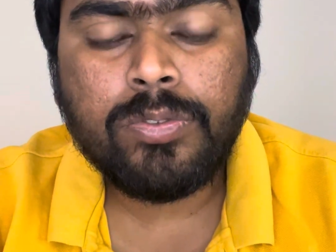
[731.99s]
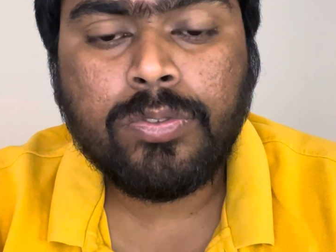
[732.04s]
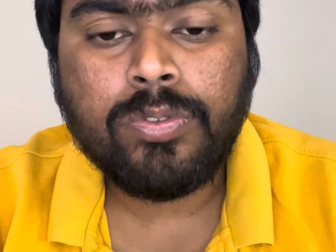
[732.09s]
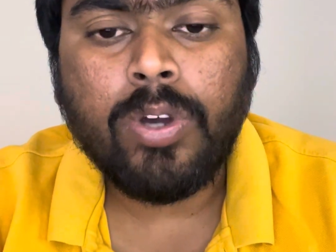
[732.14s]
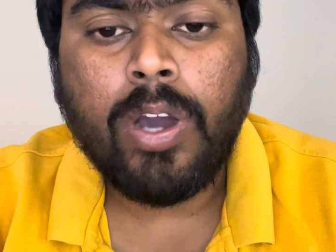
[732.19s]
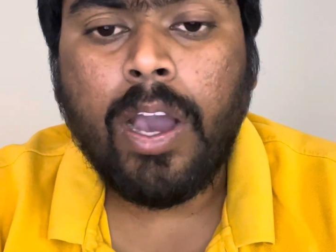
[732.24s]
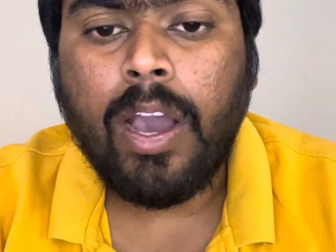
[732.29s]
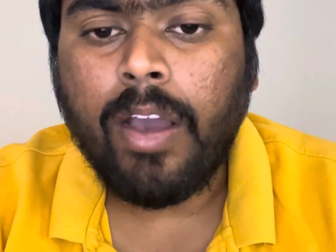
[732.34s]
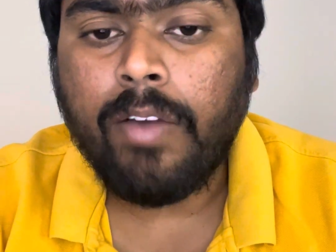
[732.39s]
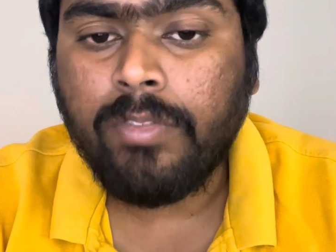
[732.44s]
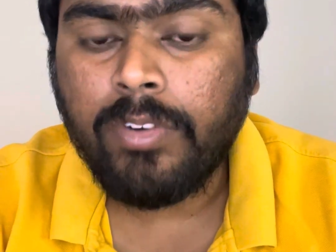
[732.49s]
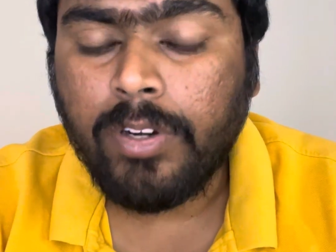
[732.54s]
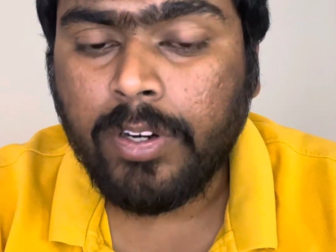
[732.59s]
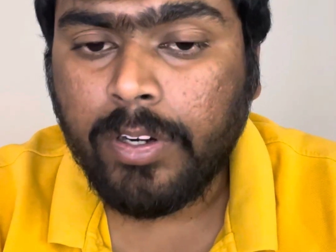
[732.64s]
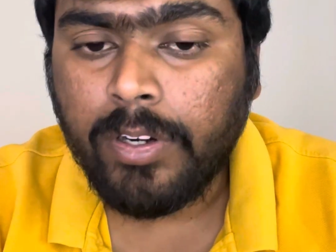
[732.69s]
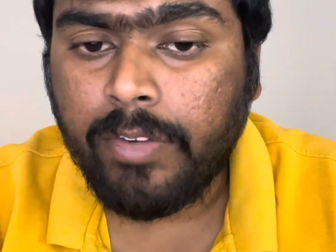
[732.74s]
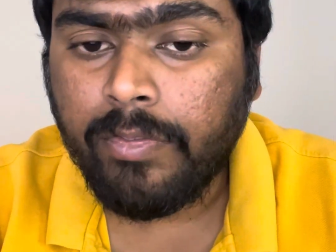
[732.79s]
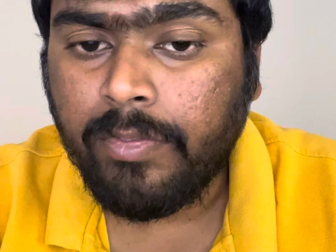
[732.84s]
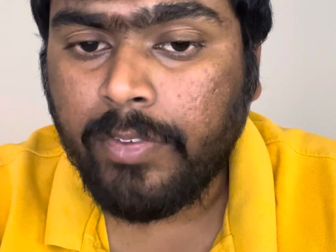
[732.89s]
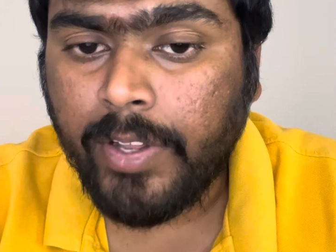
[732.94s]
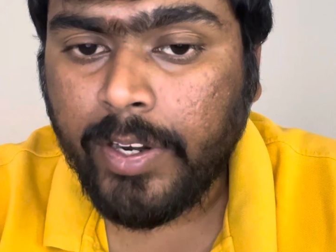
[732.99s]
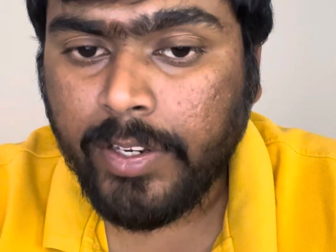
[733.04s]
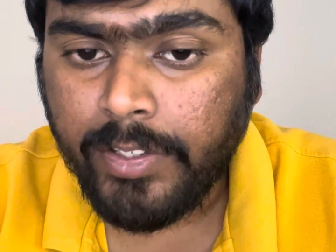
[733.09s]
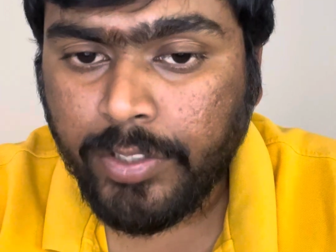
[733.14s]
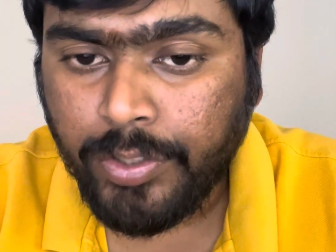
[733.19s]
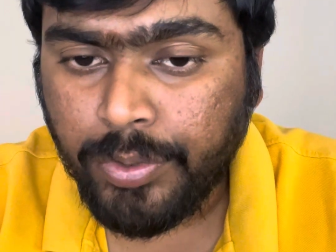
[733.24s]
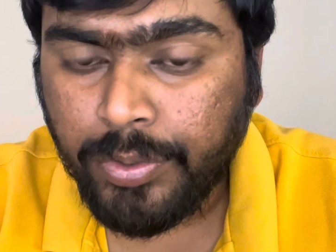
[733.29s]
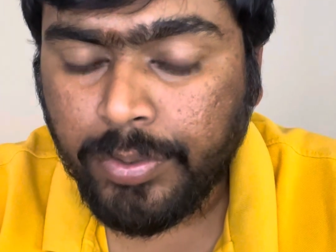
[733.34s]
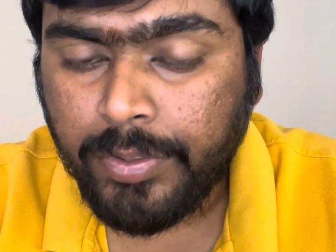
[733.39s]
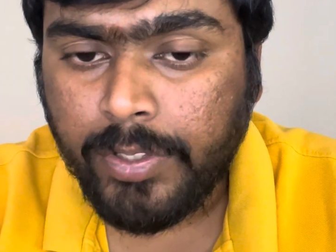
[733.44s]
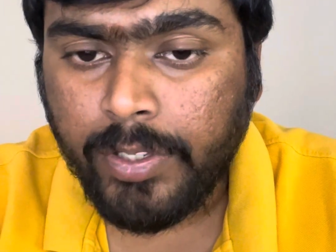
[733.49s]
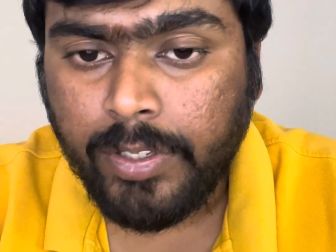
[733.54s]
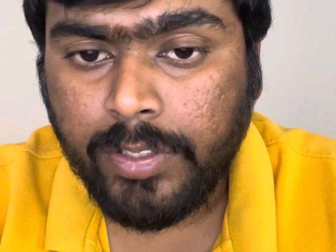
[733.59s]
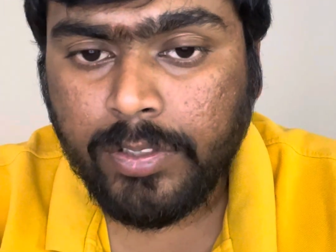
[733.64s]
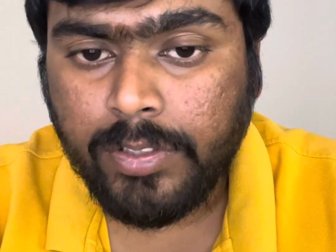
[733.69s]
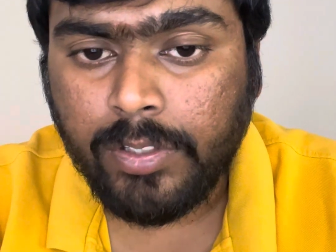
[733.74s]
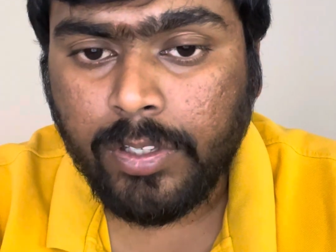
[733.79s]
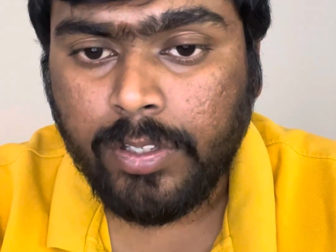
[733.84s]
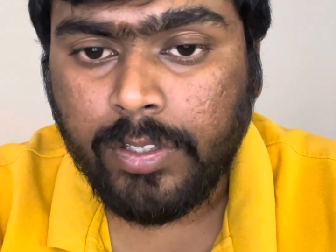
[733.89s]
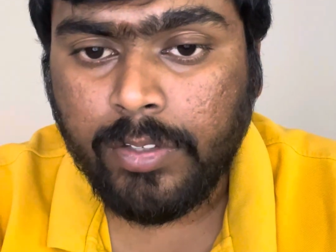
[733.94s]
So I've learned very new
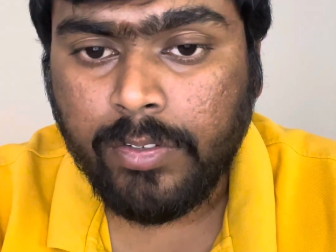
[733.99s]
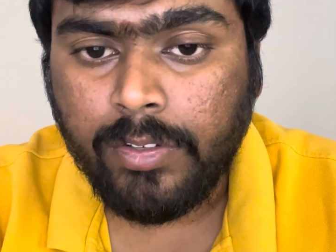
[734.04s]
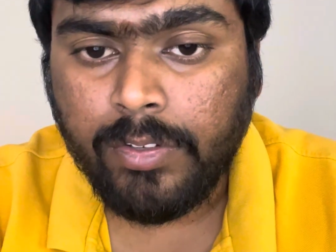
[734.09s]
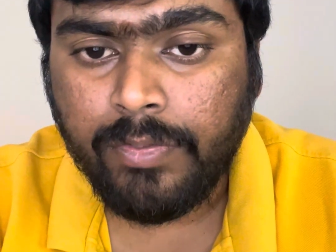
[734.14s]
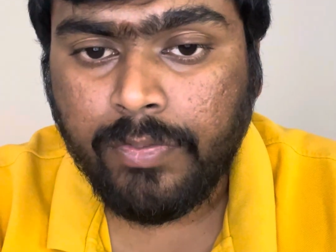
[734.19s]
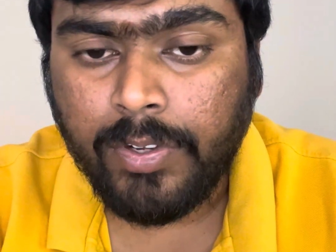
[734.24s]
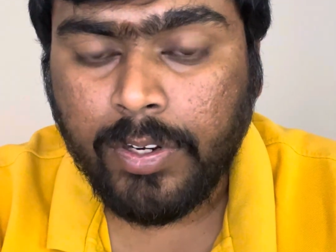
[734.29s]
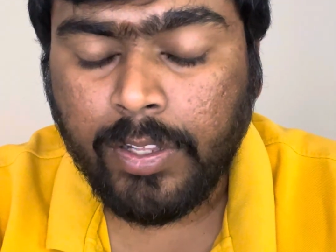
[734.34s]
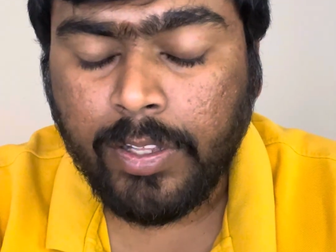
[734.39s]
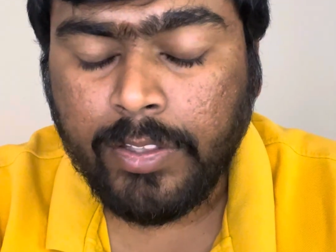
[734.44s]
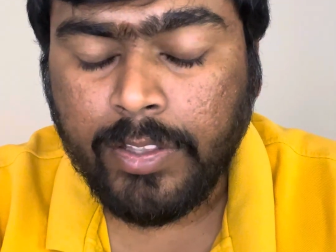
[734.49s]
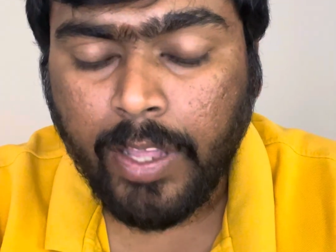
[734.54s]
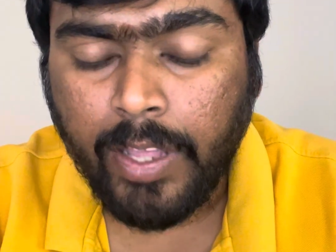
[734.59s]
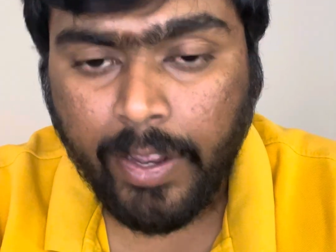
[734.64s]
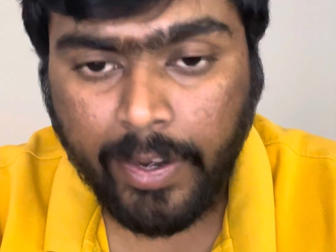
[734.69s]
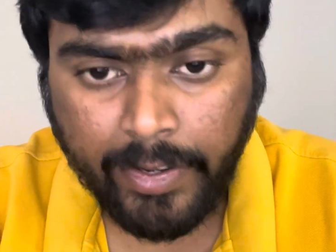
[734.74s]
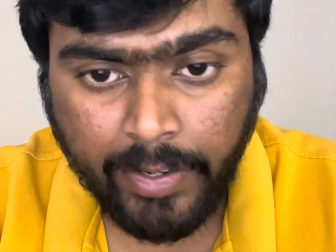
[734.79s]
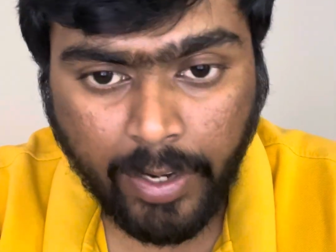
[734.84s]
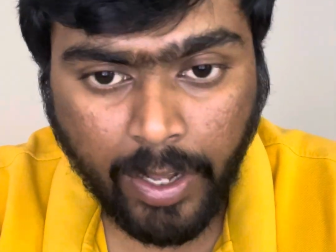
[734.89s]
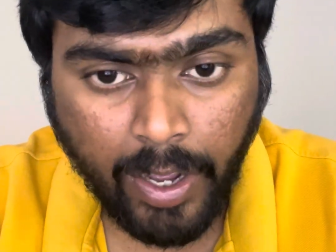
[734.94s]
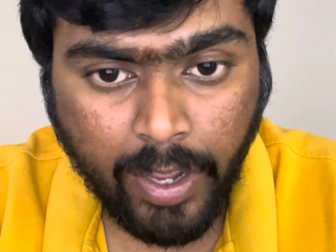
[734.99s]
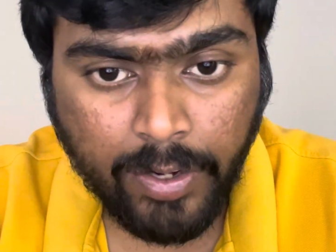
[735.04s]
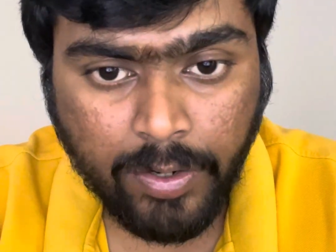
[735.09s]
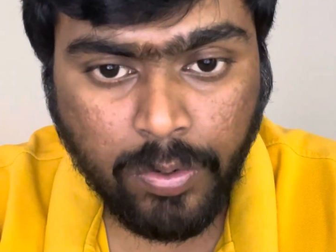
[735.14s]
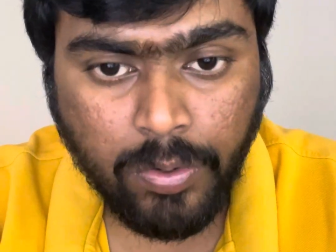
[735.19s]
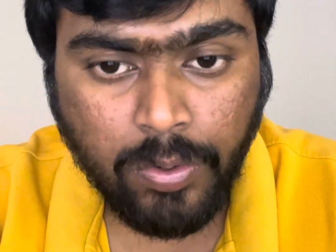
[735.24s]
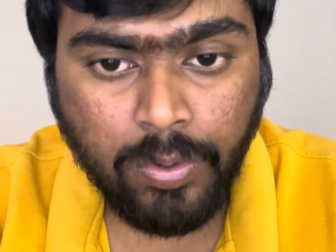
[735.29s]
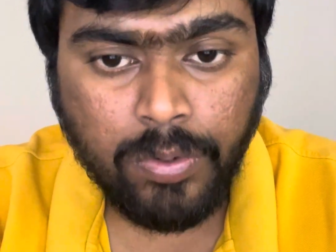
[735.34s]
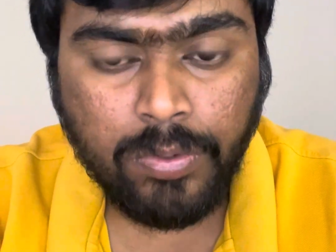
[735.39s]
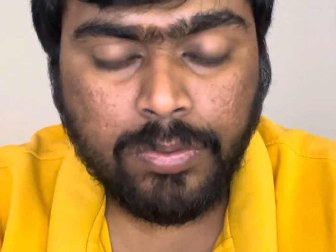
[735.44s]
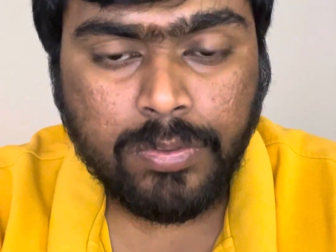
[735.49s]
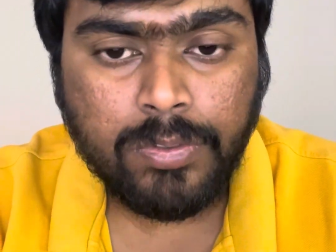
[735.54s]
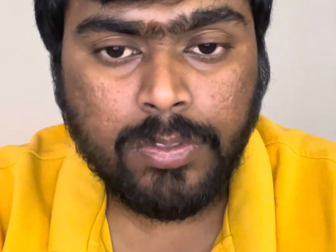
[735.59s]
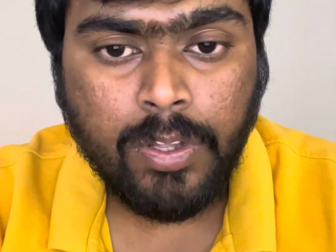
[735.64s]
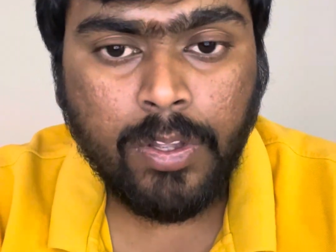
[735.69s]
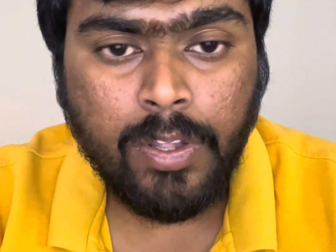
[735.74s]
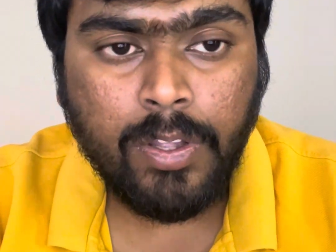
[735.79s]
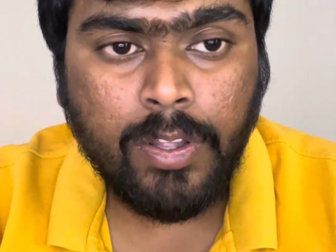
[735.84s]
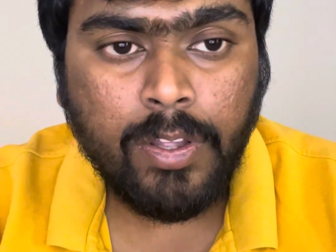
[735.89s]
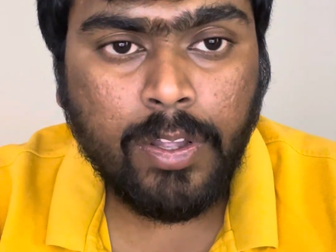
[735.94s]
things in the entire course.
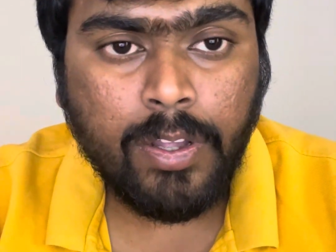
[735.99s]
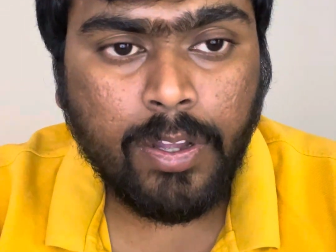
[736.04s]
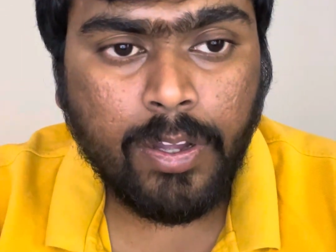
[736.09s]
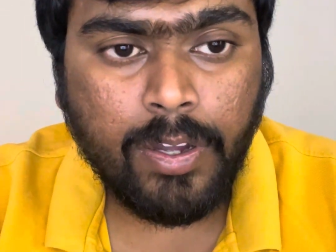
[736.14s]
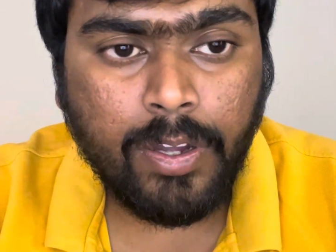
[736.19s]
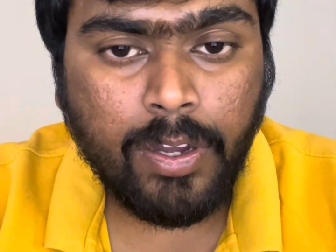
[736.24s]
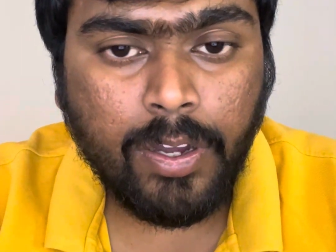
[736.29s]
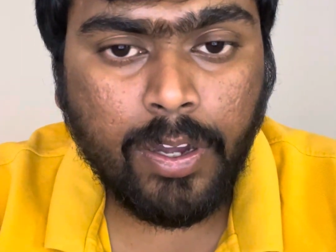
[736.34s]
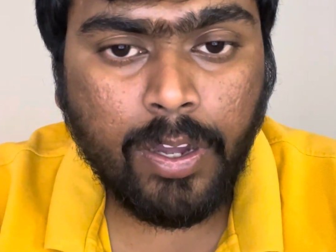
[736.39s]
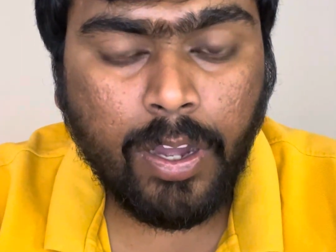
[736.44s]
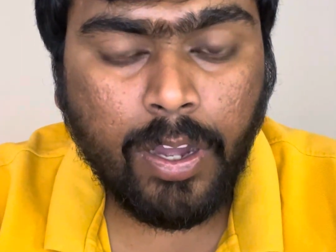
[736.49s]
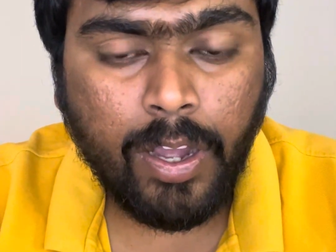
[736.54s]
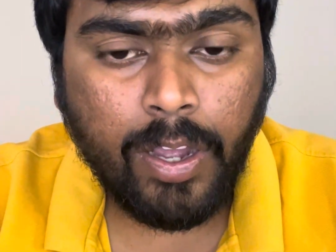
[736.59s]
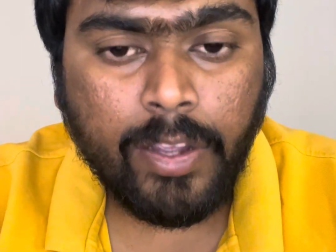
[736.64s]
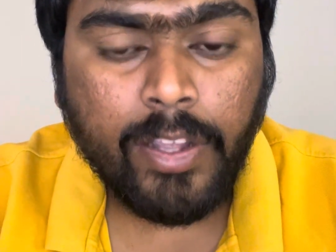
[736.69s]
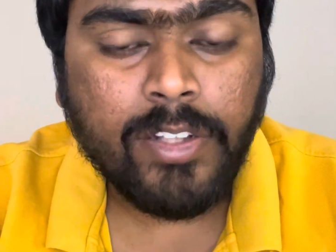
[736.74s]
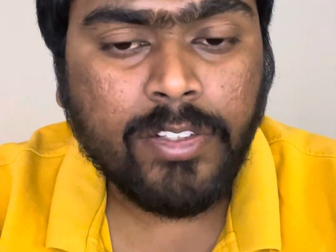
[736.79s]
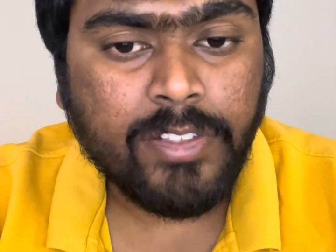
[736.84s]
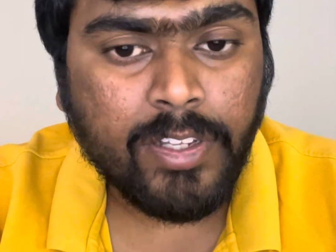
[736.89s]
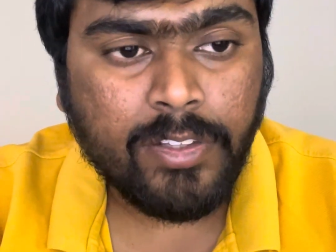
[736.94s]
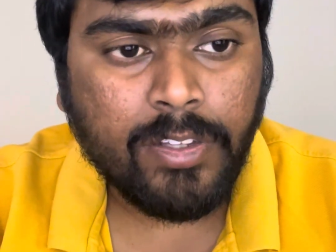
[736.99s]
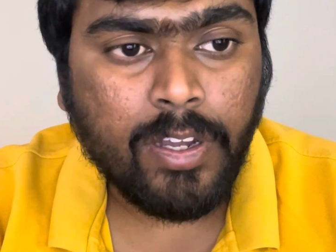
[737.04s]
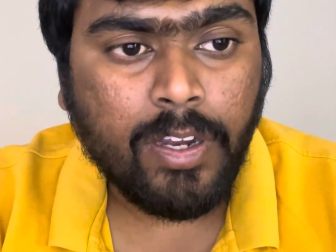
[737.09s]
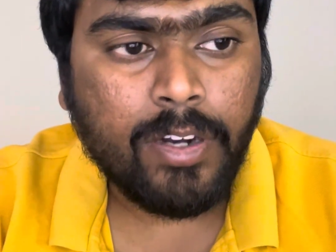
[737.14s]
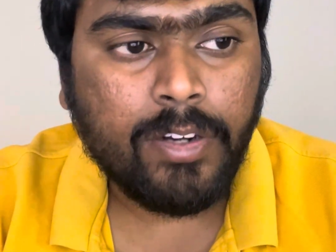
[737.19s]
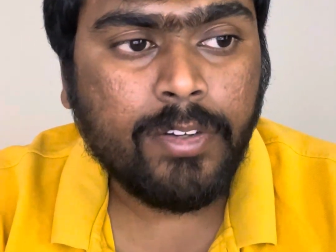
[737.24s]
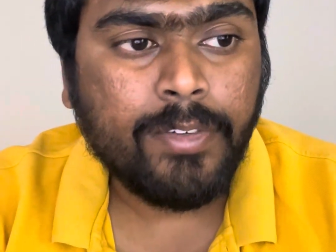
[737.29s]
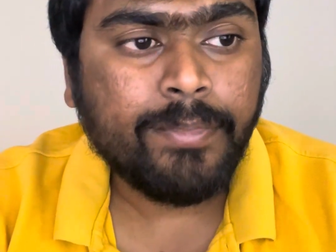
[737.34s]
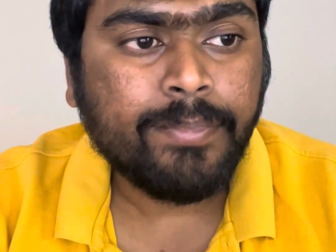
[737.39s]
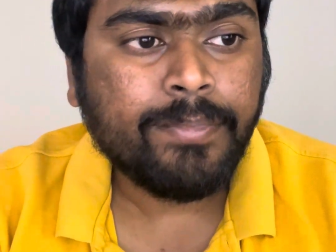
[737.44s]
I can say that.